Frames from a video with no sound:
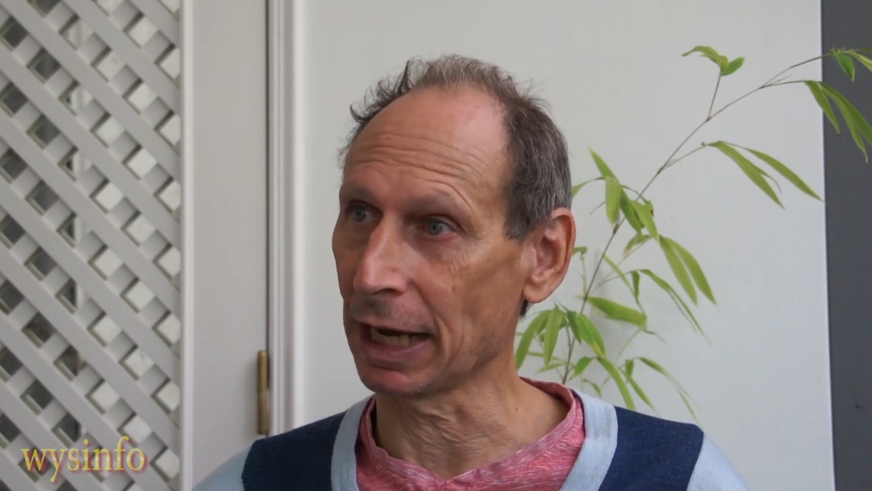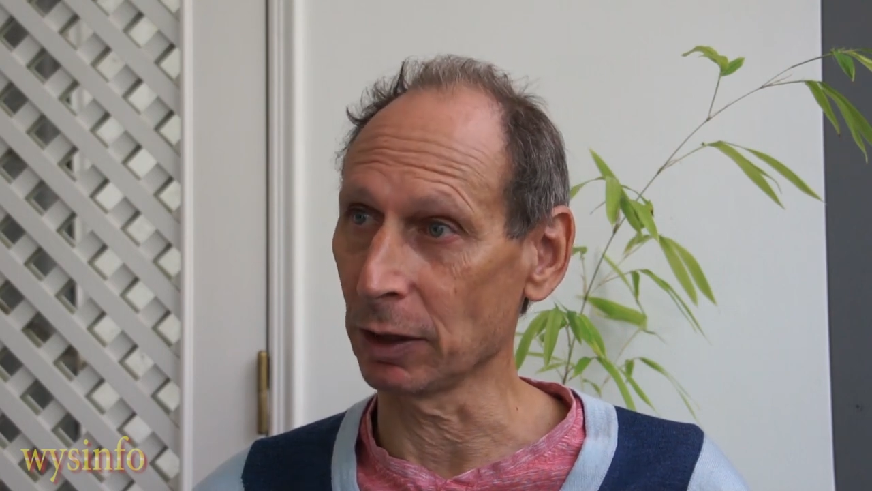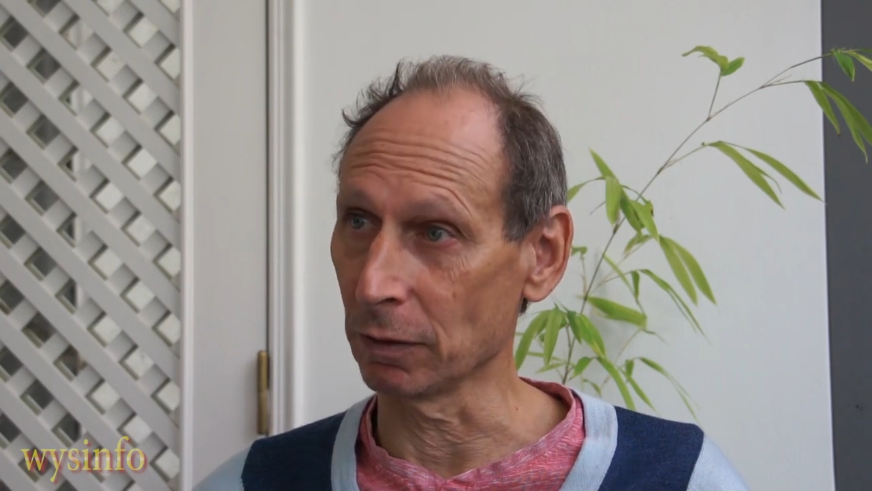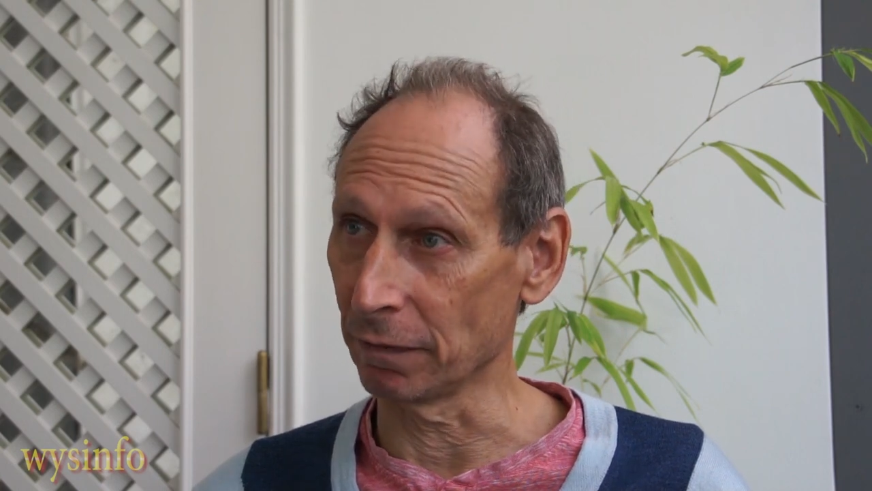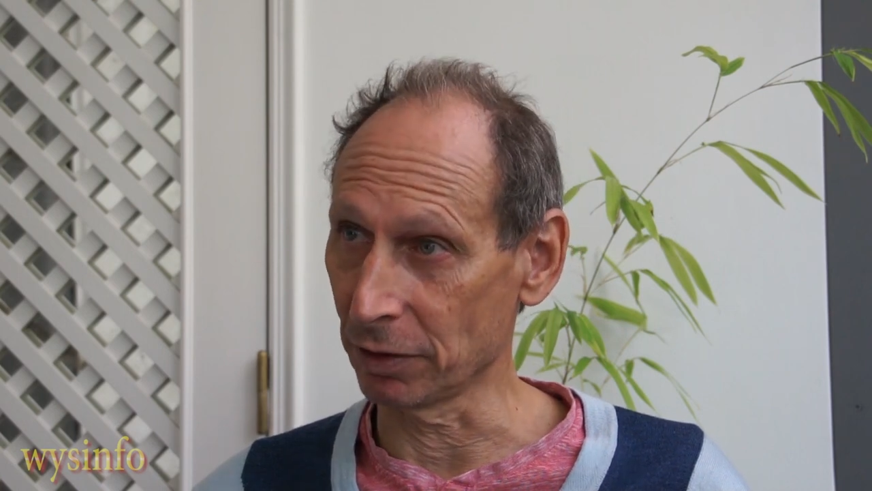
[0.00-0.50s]

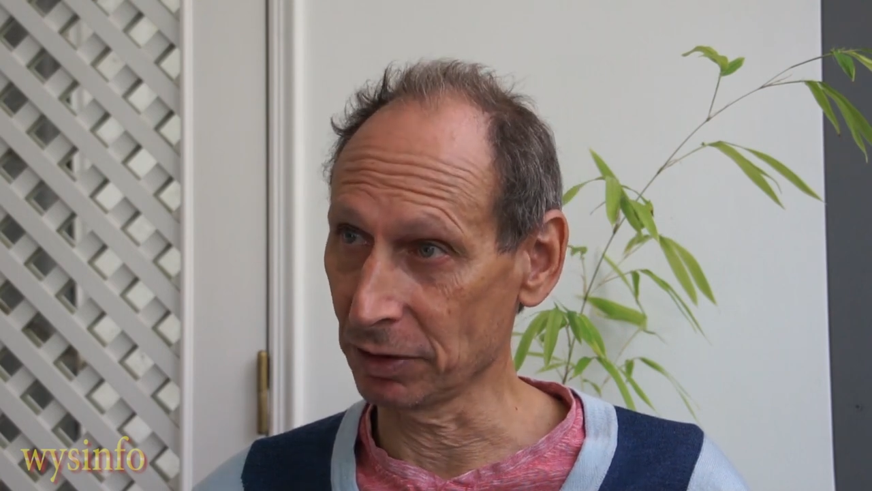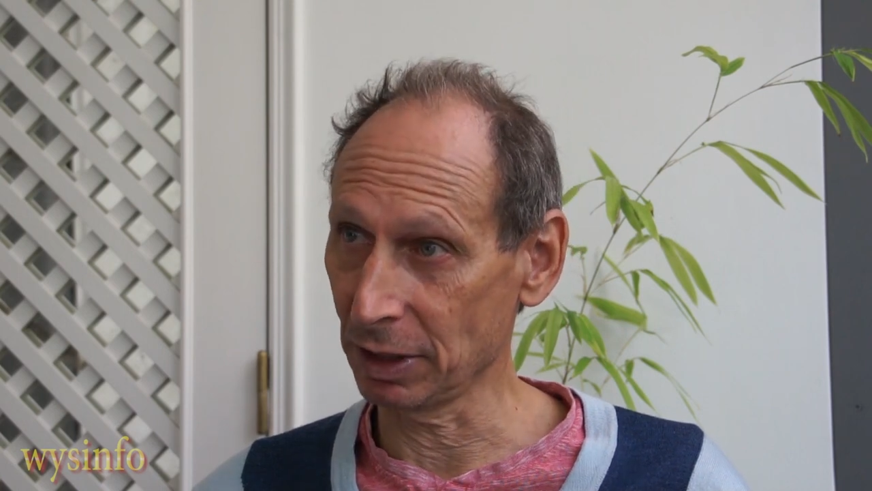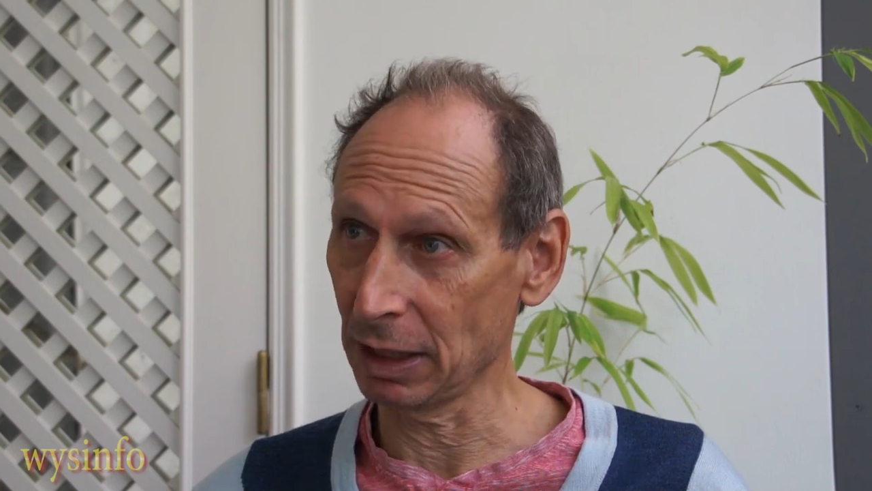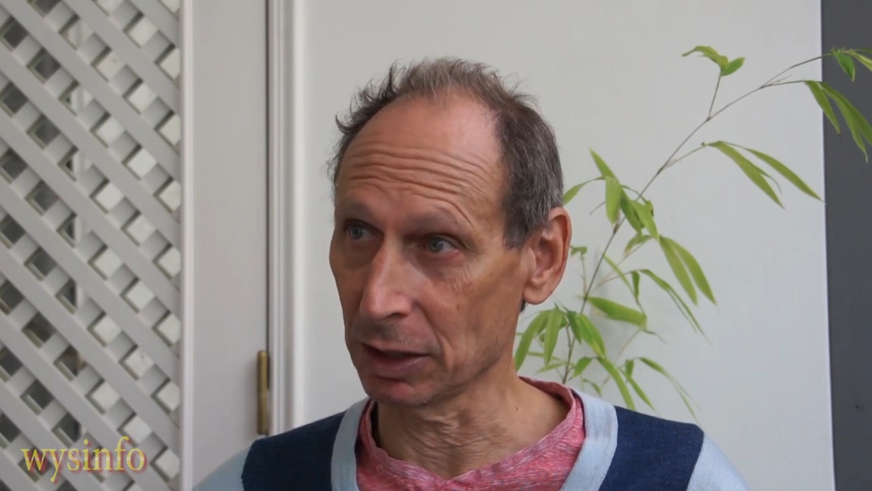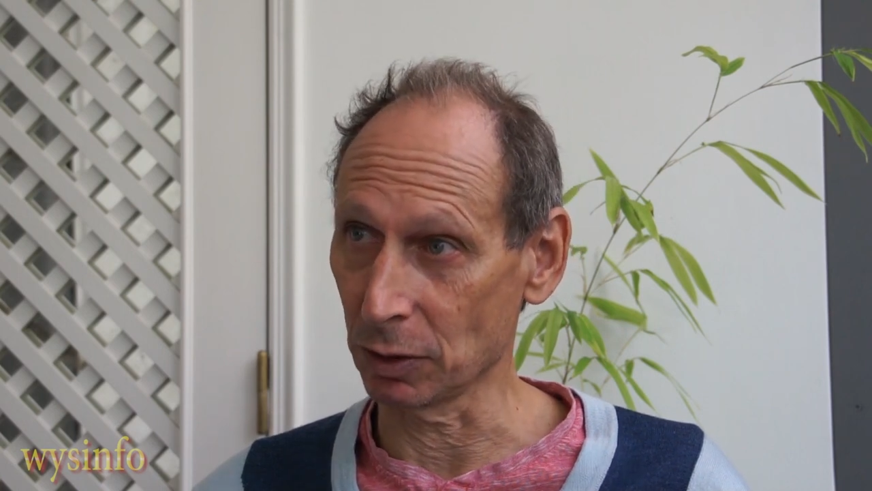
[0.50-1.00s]
at
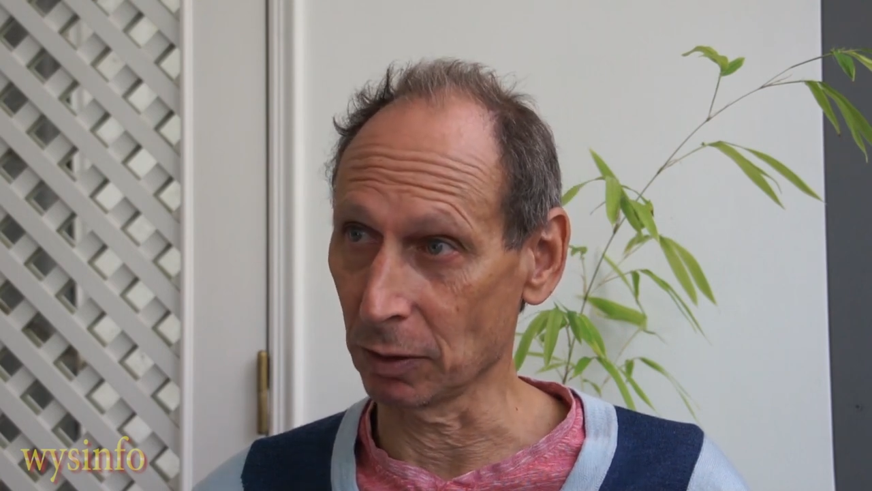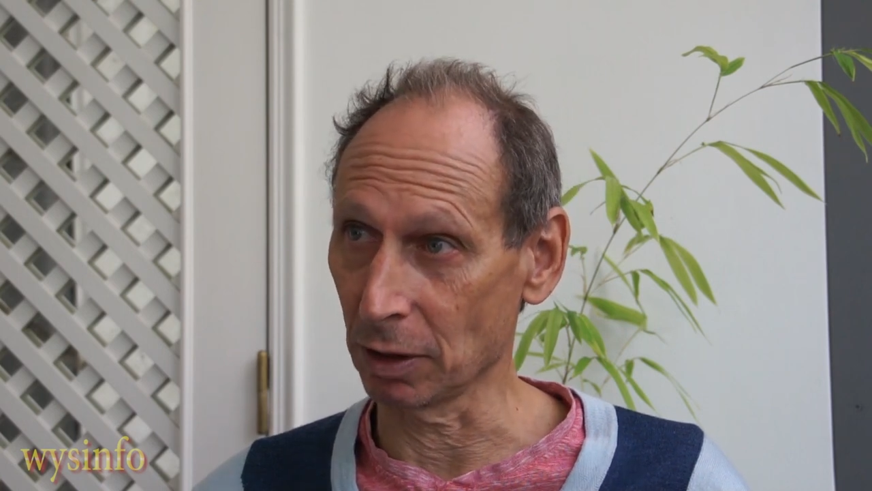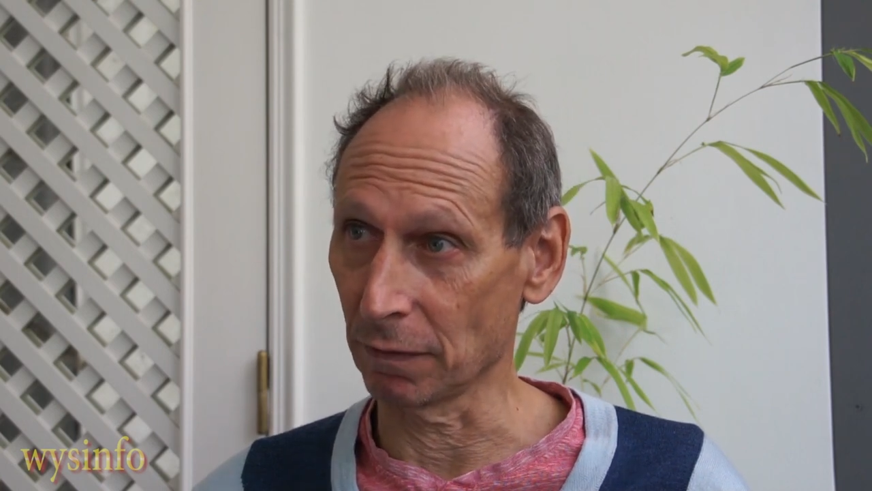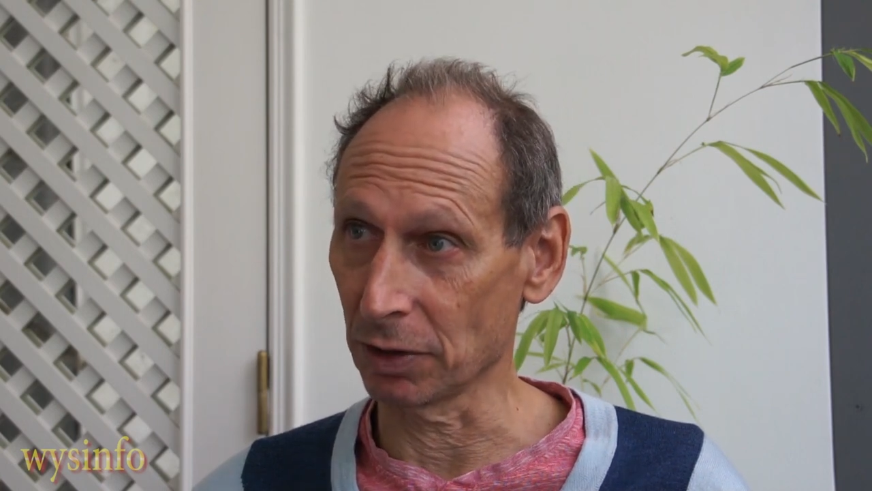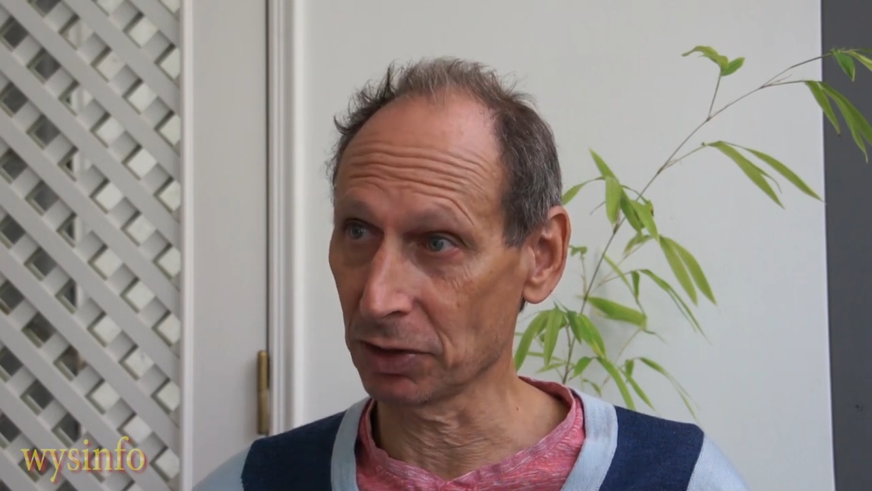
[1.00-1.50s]
university, at Duke
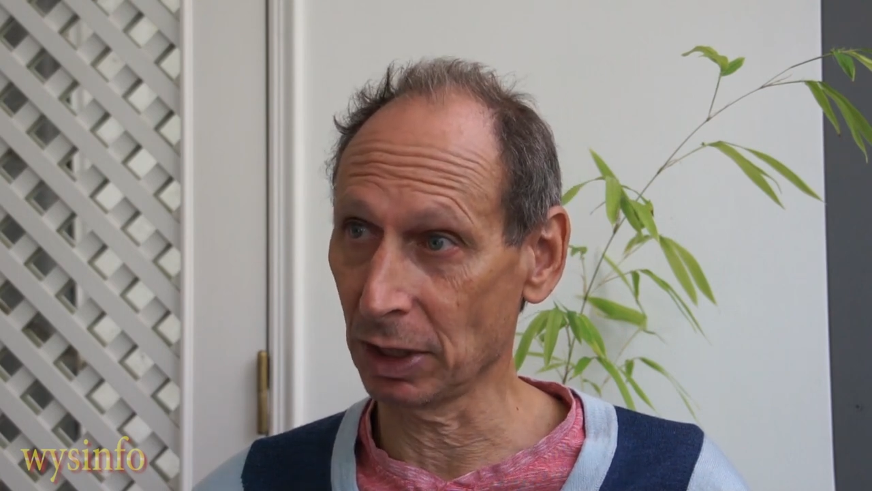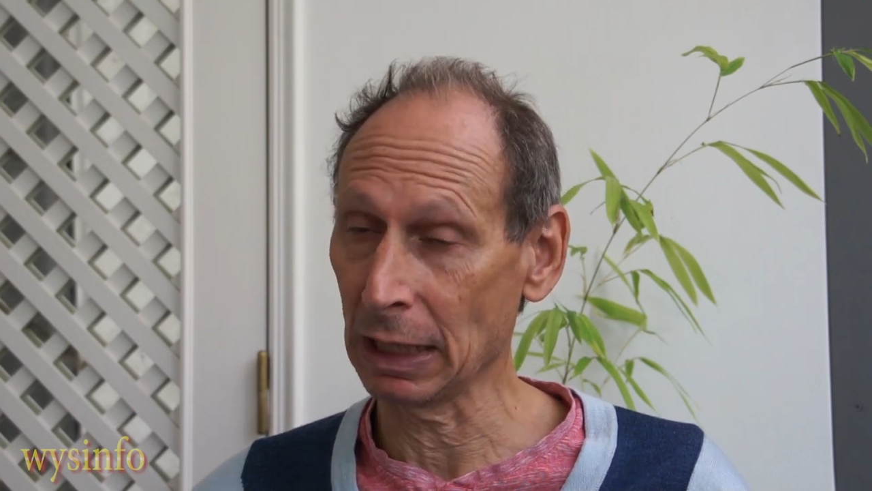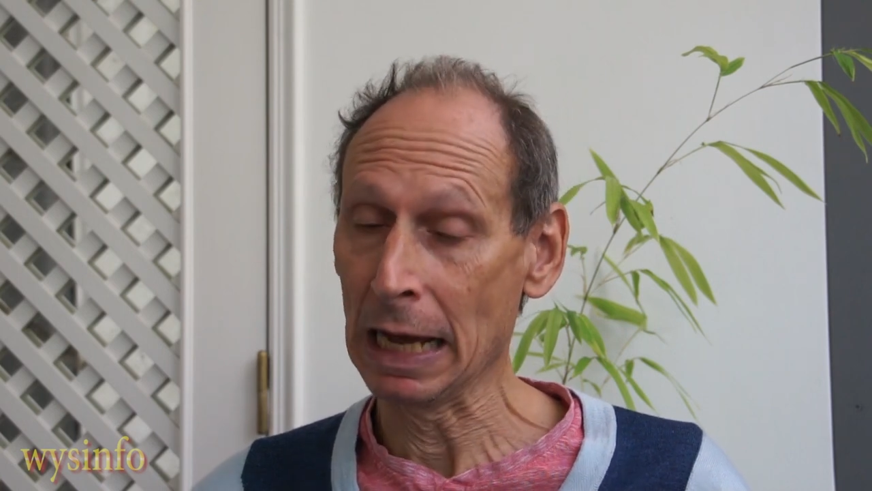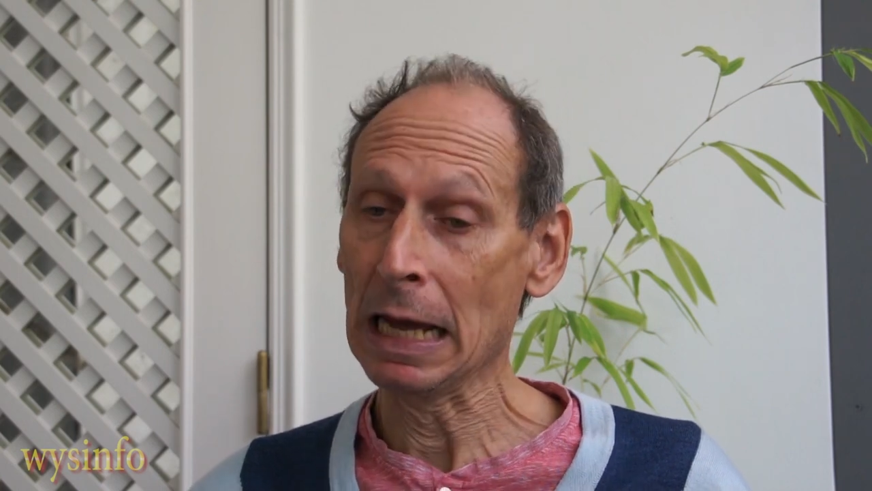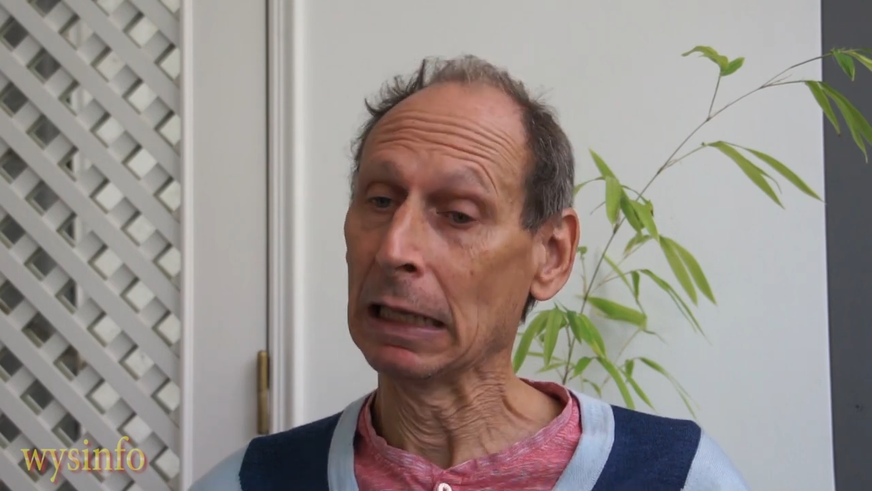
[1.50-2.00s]
University.